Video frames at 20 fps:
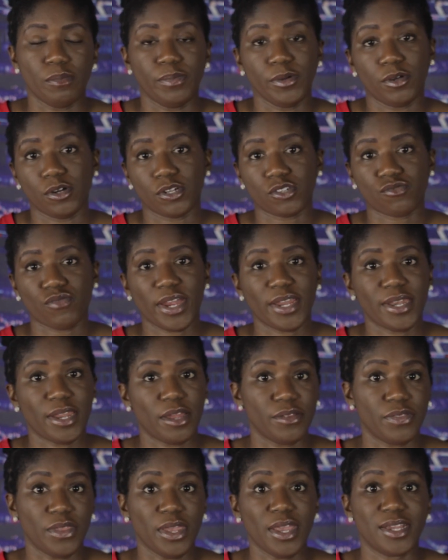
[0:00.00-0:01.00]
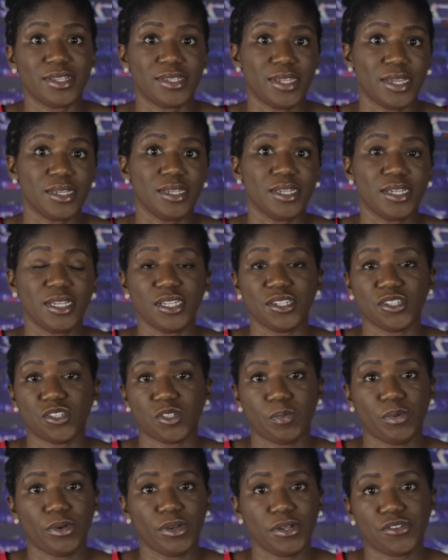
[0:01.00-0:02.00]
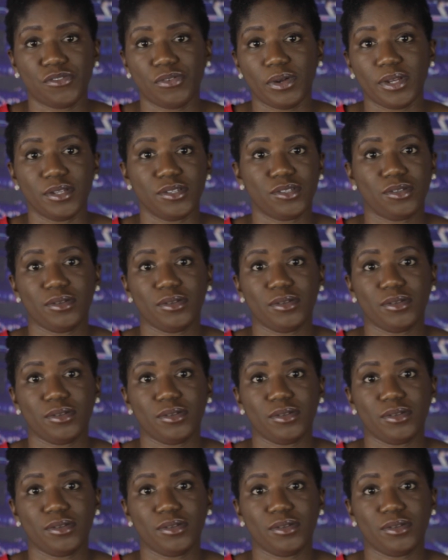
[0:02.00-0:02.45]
because right now they are technically in spring training,